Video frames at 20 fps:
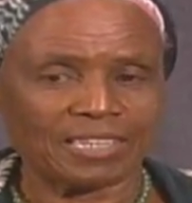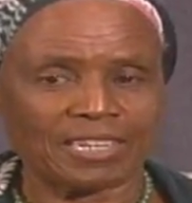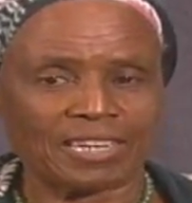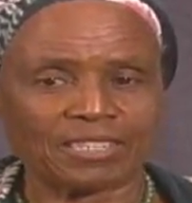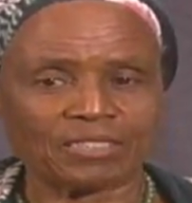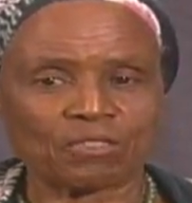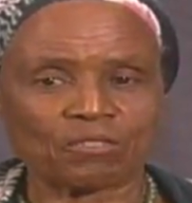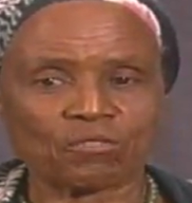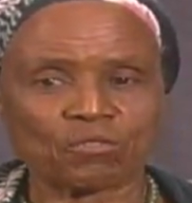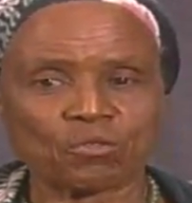
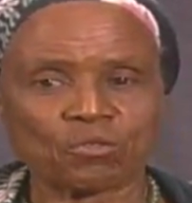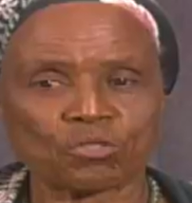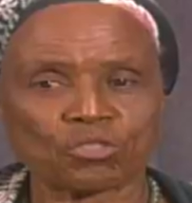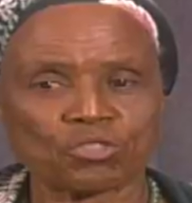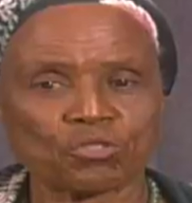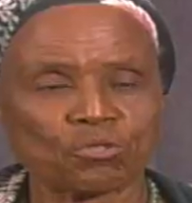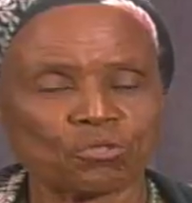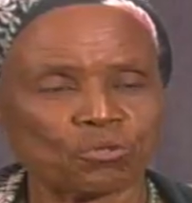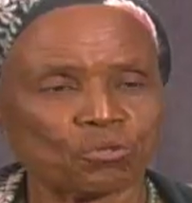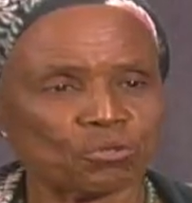And of course,
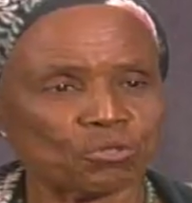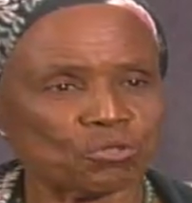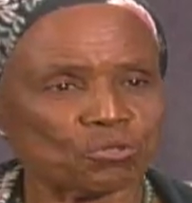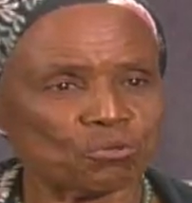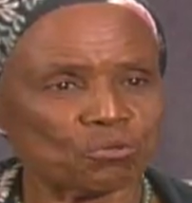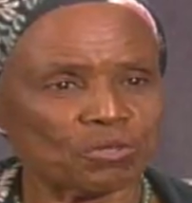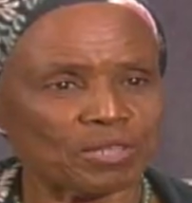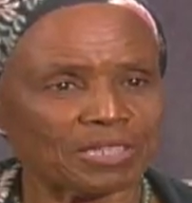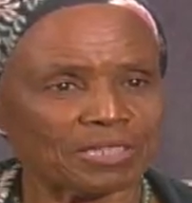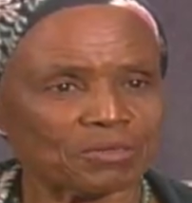you know
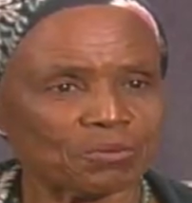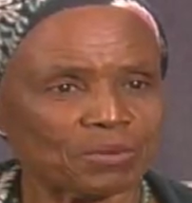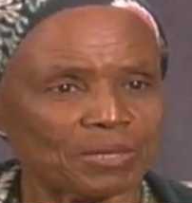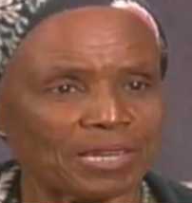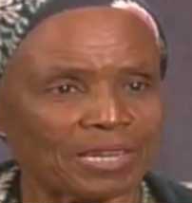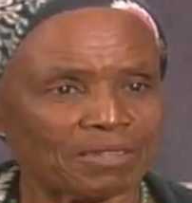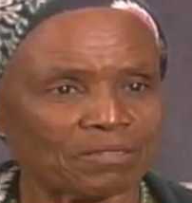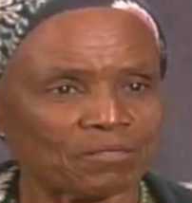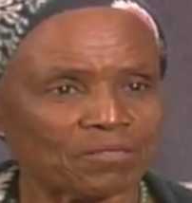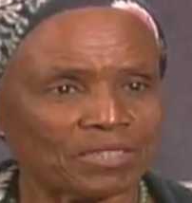too that we
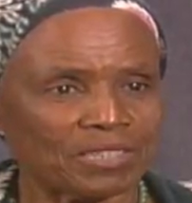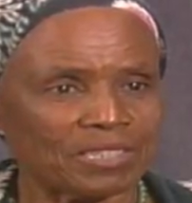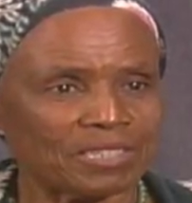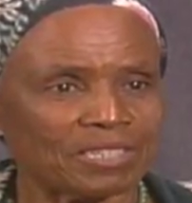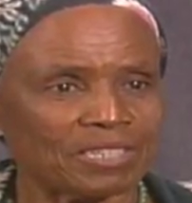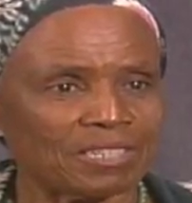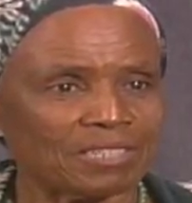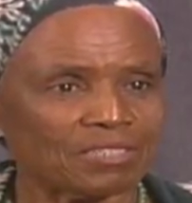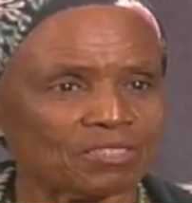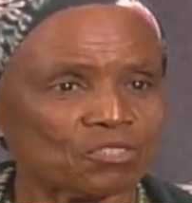have the
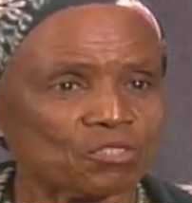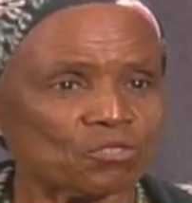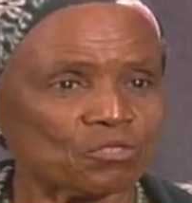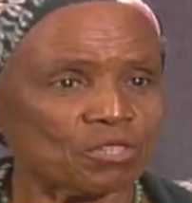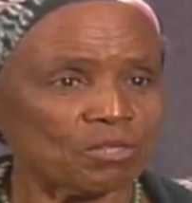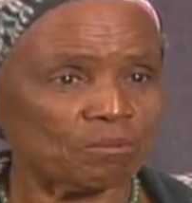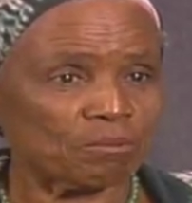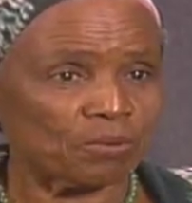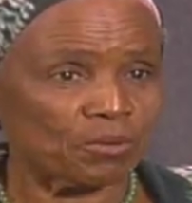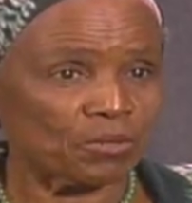
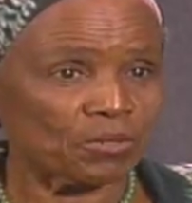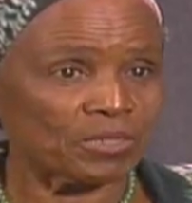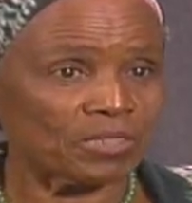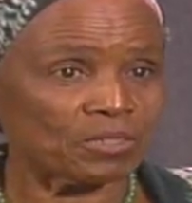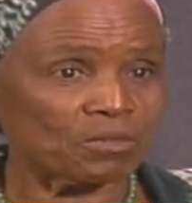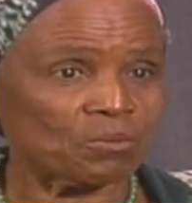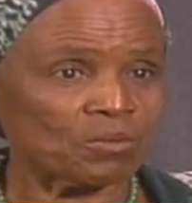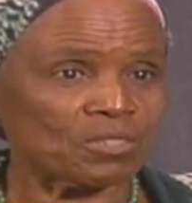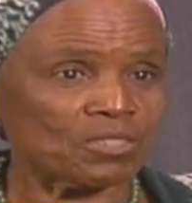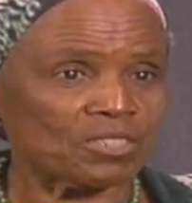turning
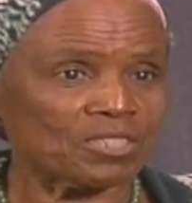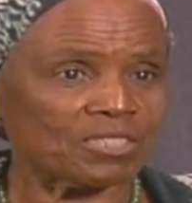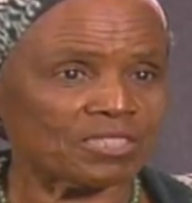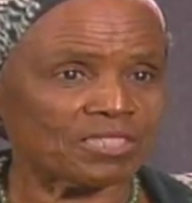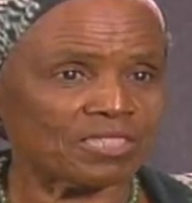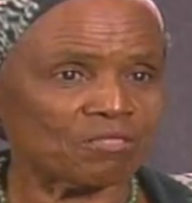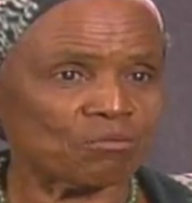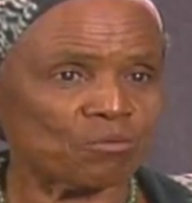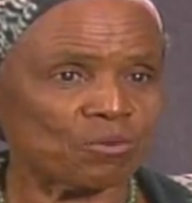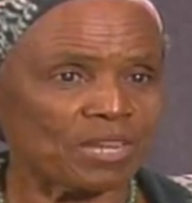point, which is
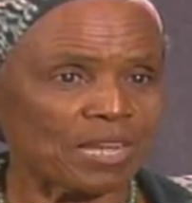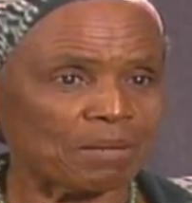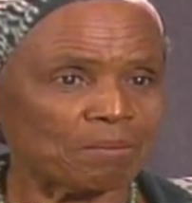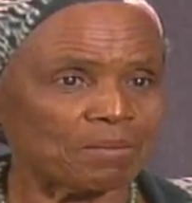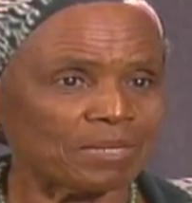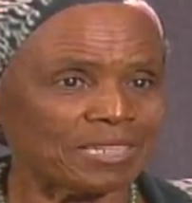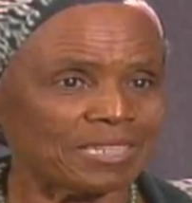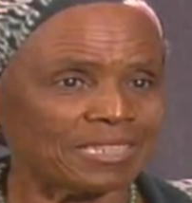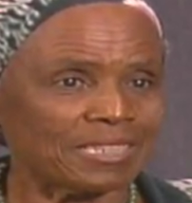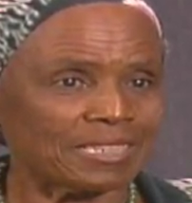the
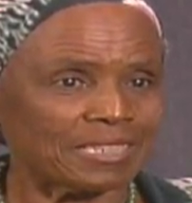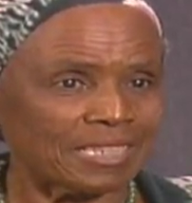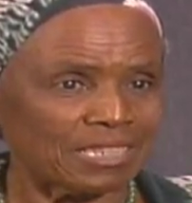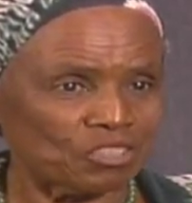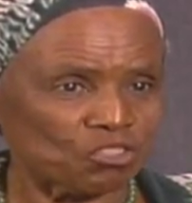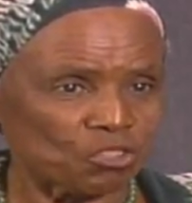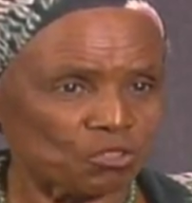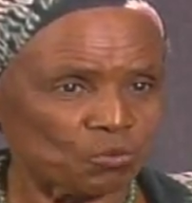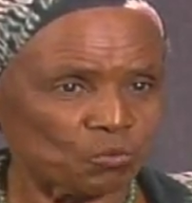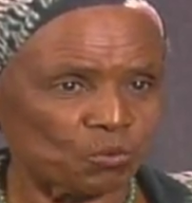
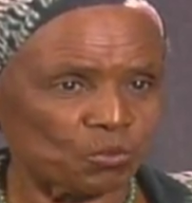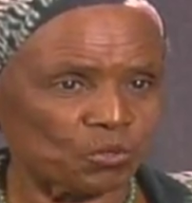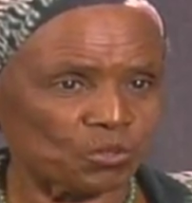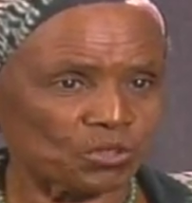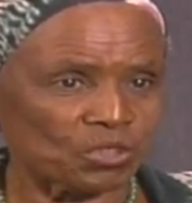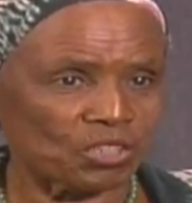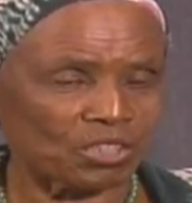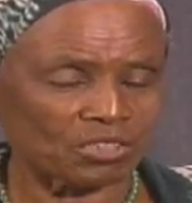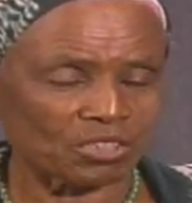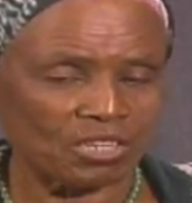rehabilitation
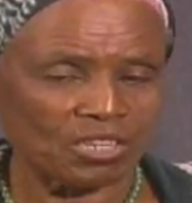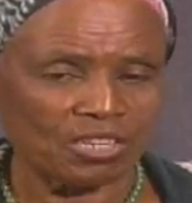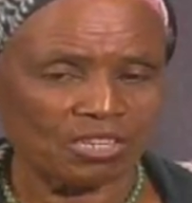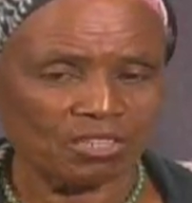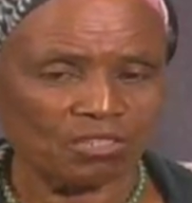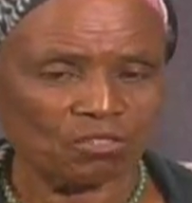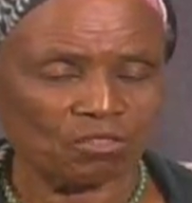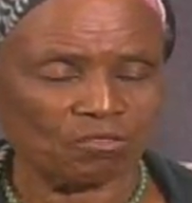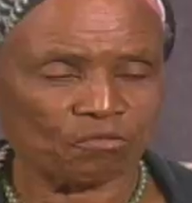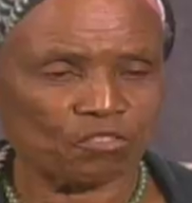ward, not
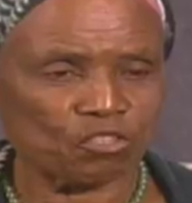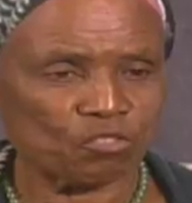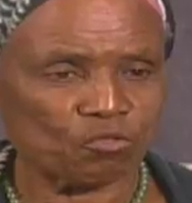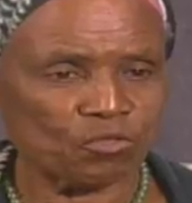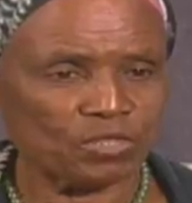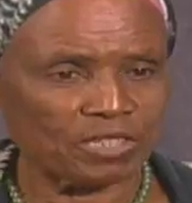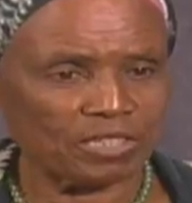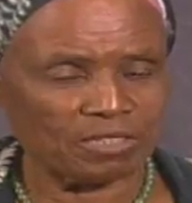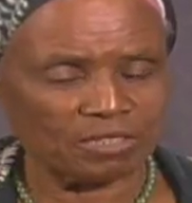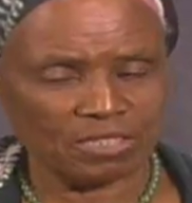for
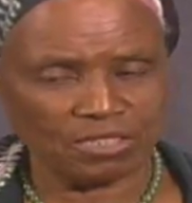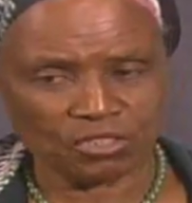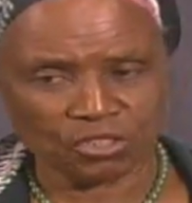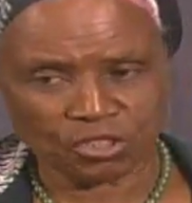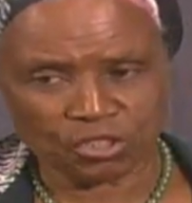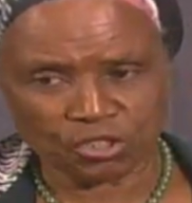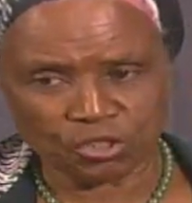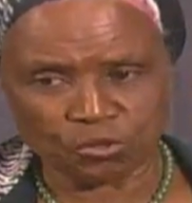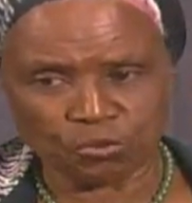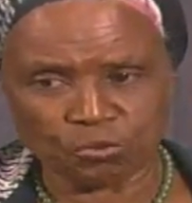treating these
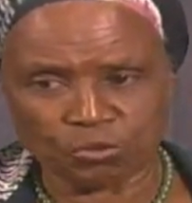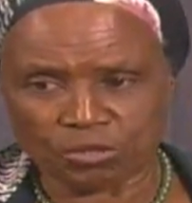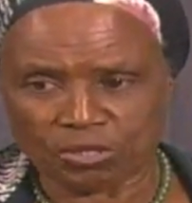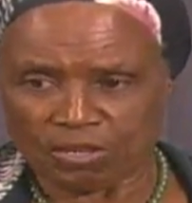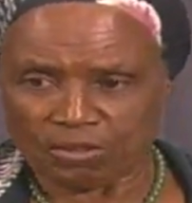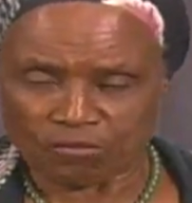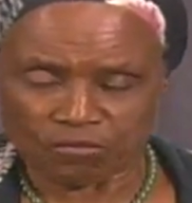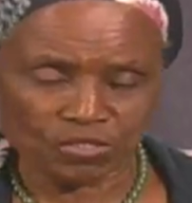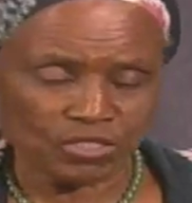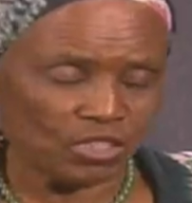acute
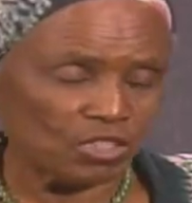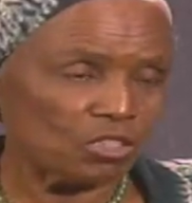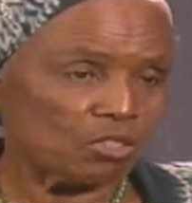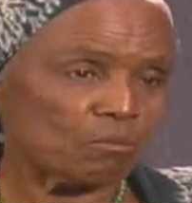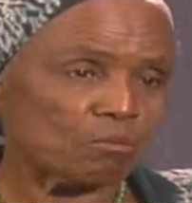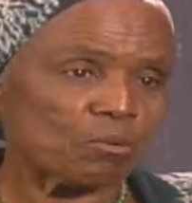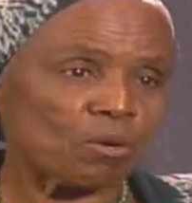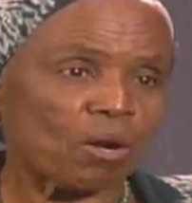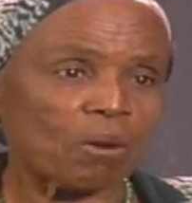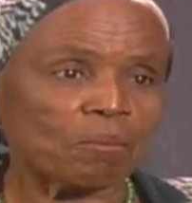physical
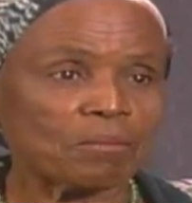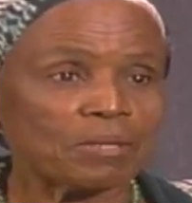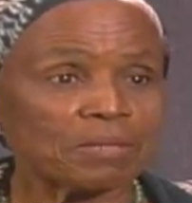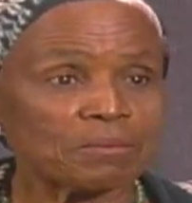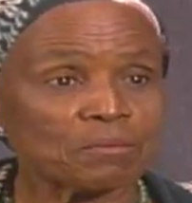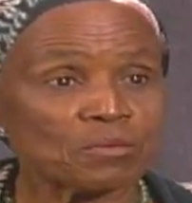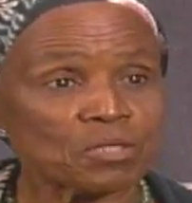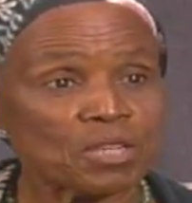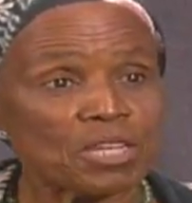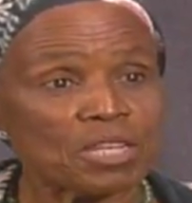
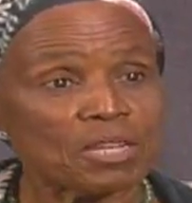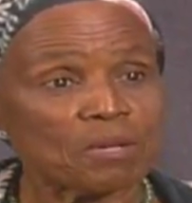problems,